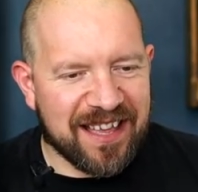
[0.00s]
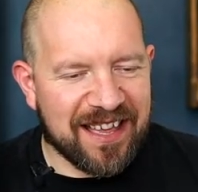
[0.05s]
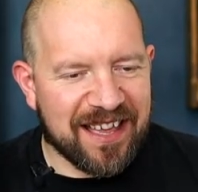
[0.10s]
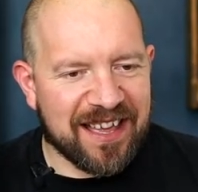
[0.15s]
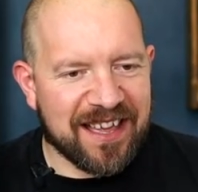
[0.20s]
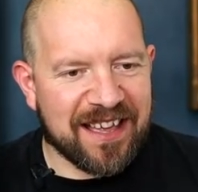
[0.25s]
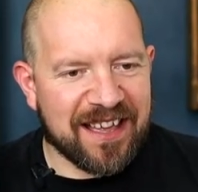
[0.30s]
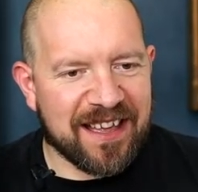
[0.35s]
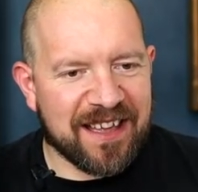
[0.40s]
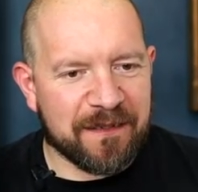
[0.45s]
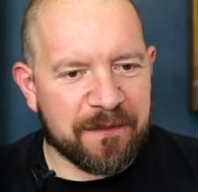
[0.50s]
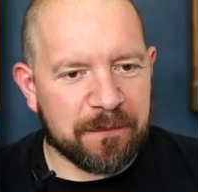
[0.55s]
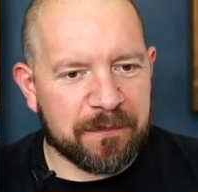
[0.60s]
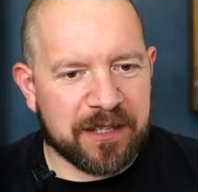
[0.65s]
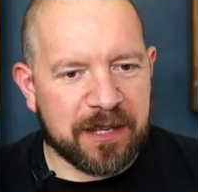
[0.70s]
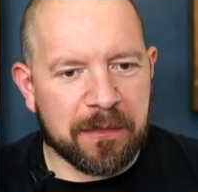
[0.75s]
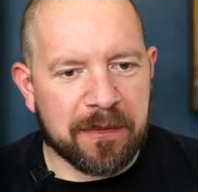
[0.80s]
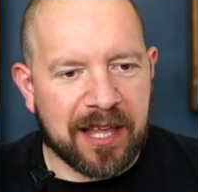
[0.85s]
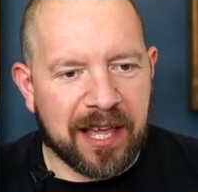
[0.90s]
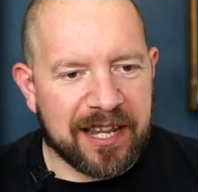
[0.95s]
Um,
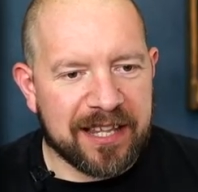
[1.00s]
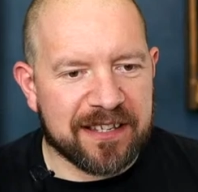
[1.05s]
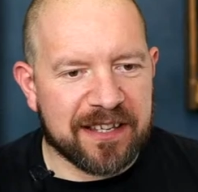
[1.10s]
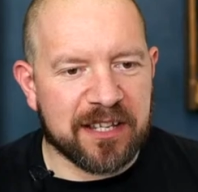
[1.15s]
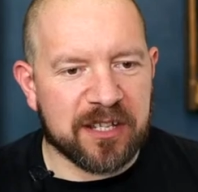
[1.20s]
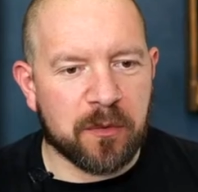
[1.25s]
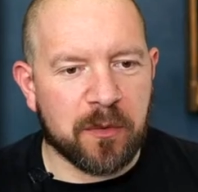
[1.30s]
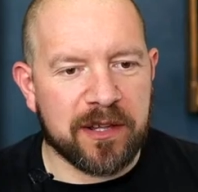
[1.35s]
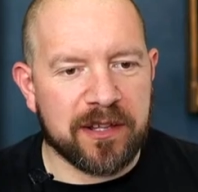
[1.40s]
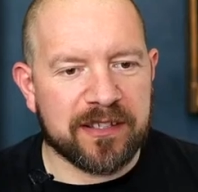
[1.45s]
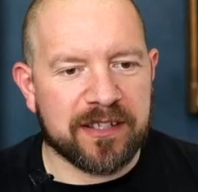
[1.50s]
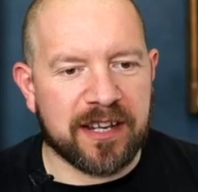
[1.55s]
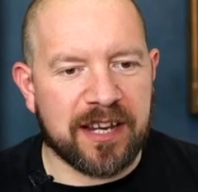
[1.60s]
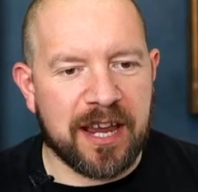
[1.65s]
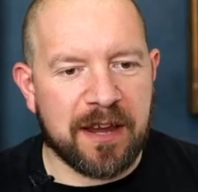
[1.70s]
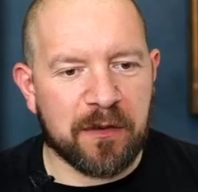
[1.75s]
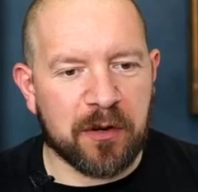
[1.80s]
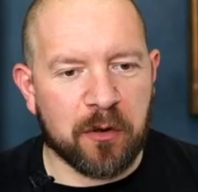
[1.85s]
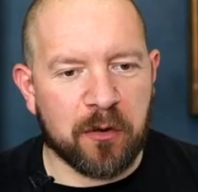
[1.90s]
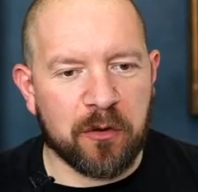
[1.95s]
Tim Kelly's in as well. Saying,
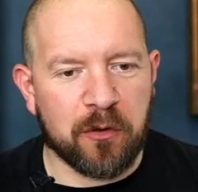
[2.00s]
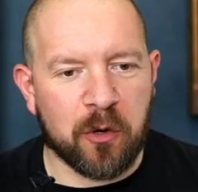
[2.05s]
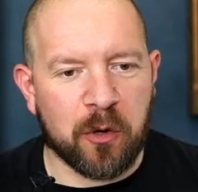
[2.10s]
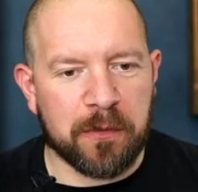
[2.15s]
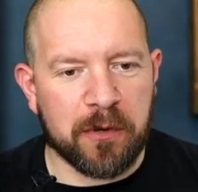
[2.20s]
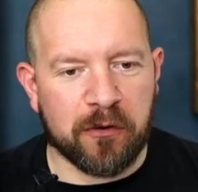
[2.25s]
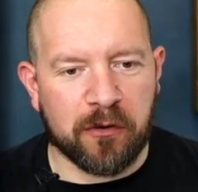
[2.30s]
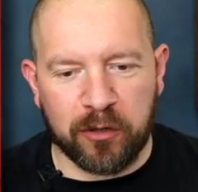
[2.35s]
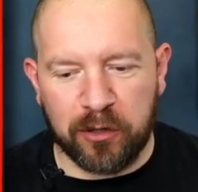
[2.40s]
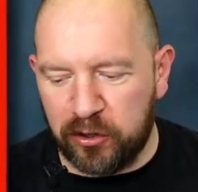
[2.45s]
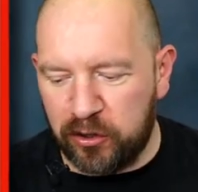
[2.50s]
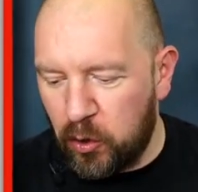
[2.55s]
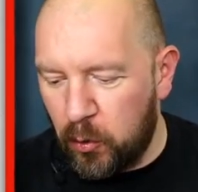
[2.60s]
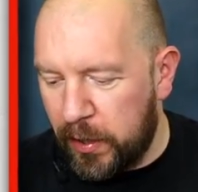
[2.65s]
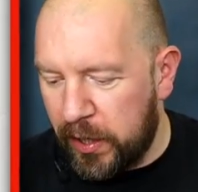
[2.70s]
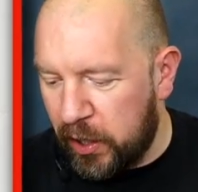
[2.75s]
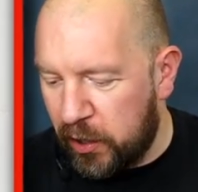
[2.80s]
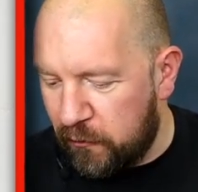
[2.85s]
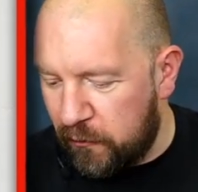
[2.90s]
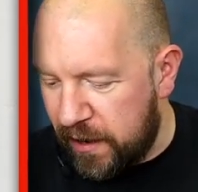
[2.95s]
evening all. Hope you're all
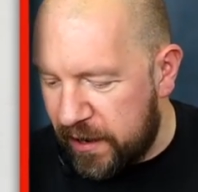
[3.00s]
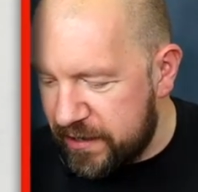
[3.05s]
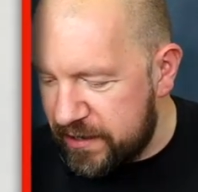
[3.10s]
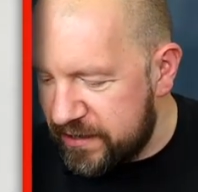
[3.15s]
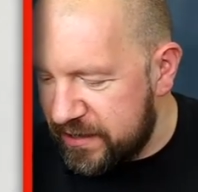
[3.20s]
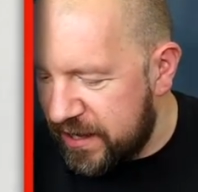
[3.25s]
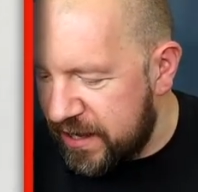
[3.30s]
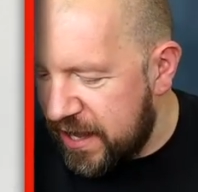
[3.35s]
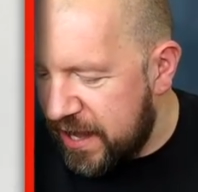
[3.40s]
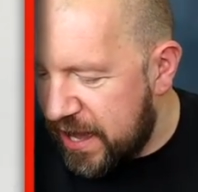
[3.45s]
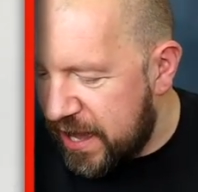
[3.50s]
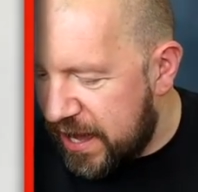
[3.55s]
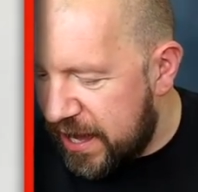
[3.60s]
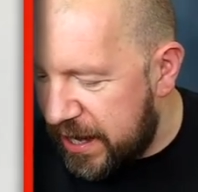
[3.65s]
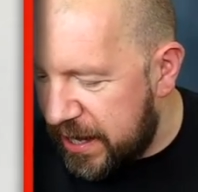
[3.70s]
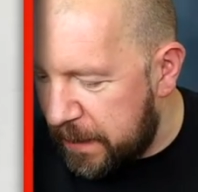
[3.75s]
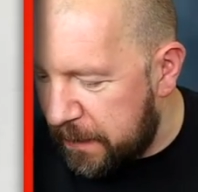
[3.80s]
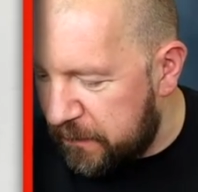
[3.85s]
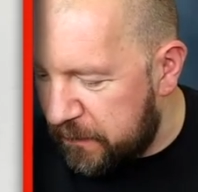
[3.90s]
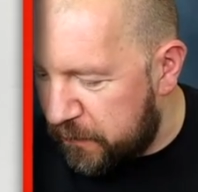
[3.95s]
doing grand.
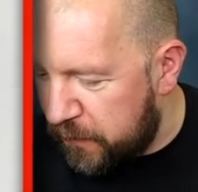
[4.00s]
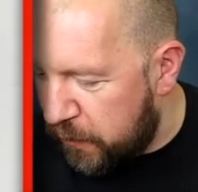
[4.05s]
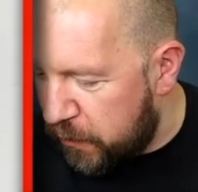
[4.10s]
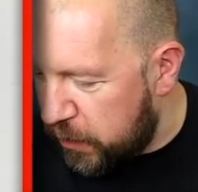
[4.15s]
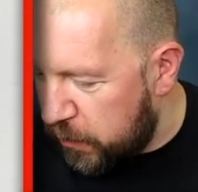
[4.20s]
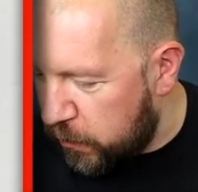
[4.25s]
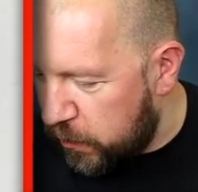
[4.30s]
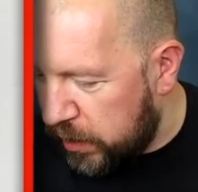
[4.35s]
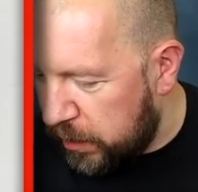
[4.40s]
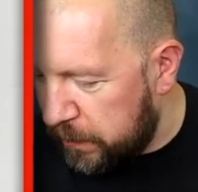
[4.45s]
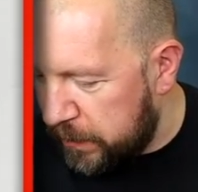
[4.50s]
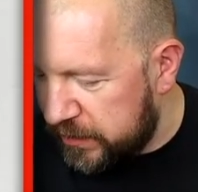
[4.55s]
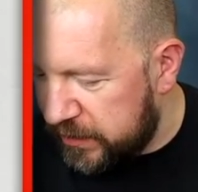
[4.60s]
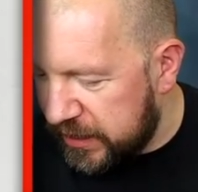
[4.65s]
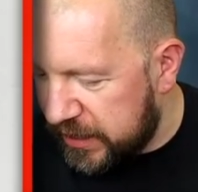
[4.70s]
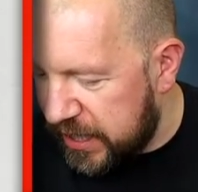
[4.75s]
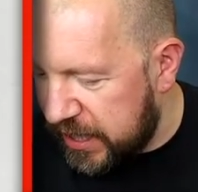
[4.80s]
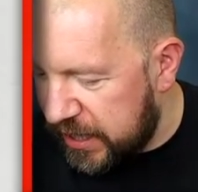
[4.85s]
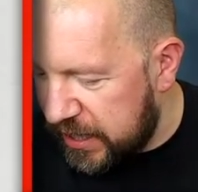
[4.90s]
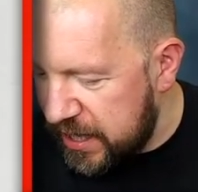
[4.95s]
I am very well,
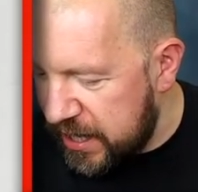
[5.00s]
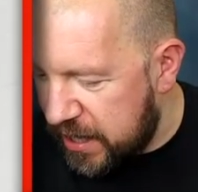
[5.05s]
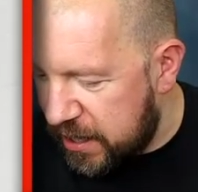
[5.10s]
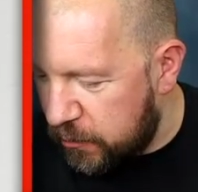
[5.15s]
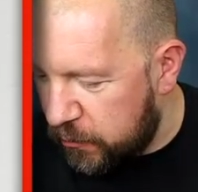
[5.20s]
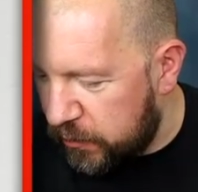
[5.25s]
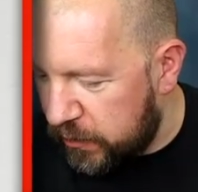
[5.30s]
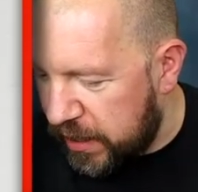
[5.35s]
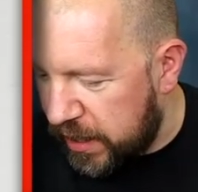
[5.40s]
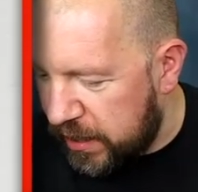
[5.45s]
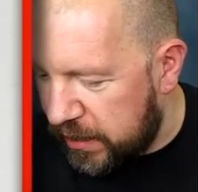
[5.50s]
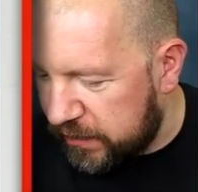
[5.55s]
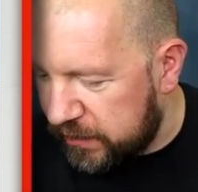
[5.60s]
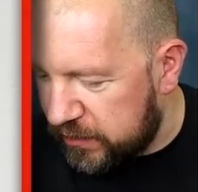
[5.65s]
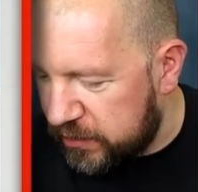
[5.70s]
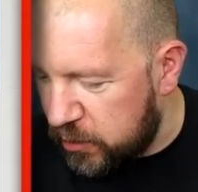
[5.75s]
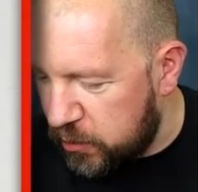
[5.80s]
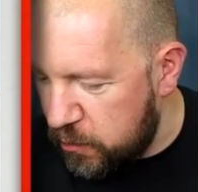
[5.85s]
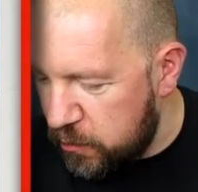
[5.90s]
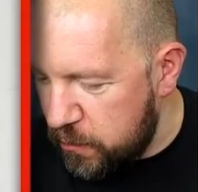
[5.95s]
Mister Kelly. How the
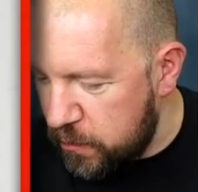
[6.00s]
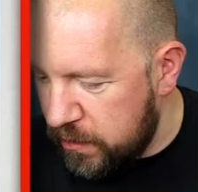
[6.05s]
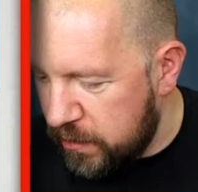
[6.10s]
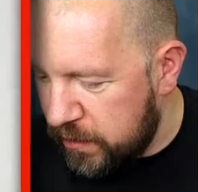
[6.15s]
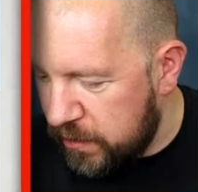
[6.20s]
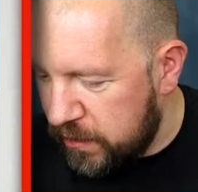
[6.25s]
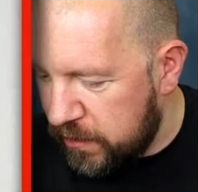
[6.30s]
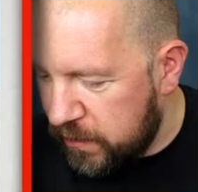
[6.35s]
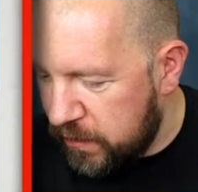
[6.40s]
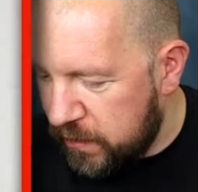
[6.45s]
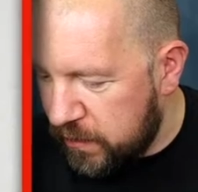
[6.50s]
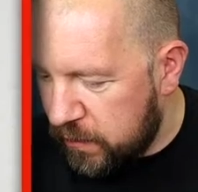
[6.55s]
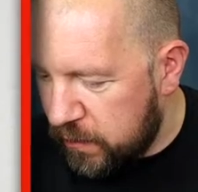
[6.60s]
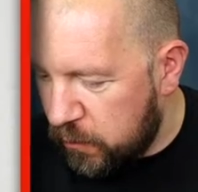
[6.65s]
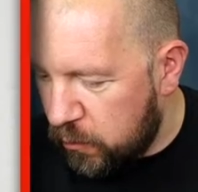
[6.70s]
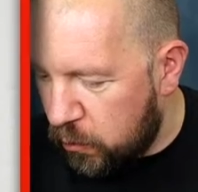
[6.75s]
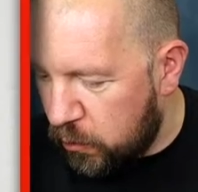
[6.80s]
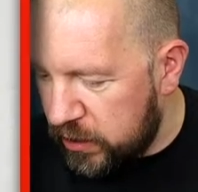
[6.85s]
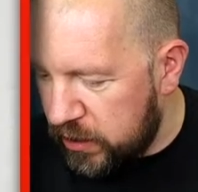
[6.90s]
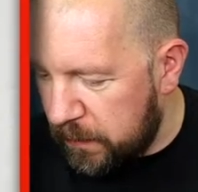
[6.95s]
hell's you?
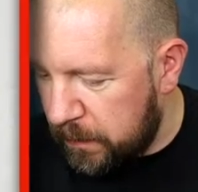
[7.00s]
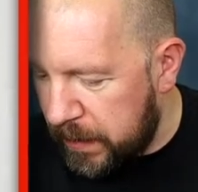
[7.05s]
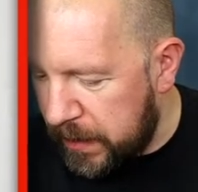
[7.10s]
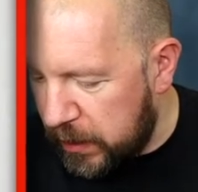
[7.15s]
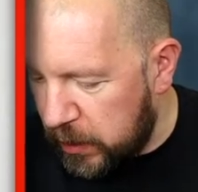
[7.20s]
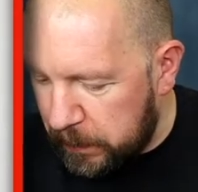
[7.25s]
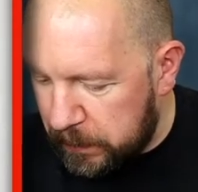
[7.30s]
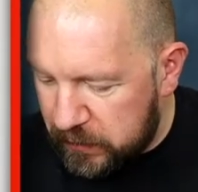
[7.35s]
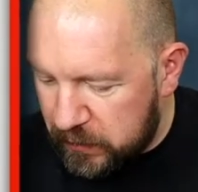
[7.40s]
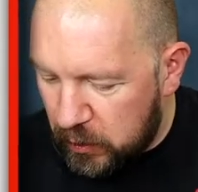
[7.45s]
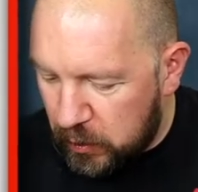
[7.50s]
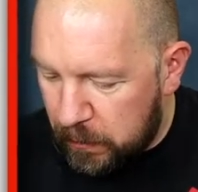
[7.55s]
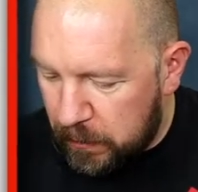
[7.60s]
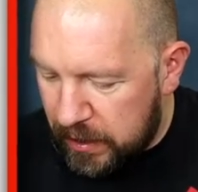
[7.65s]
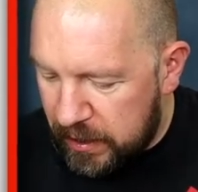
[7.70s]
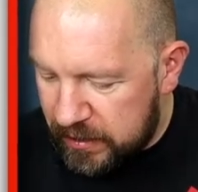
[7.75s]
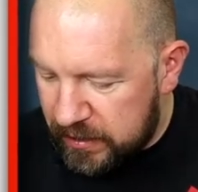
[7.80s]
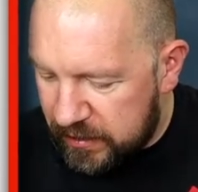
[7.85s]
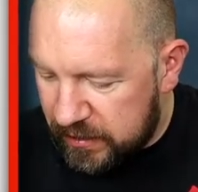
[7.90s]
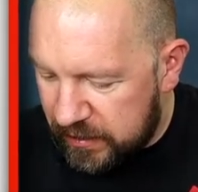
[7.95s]
What you been up to,
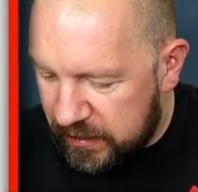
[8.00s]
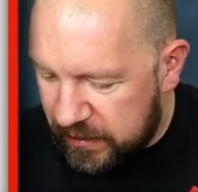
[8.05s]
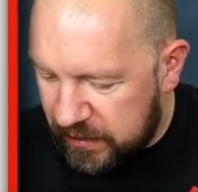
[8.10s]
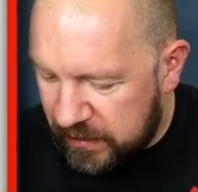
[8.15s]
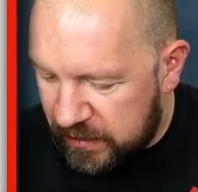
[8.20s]
mate?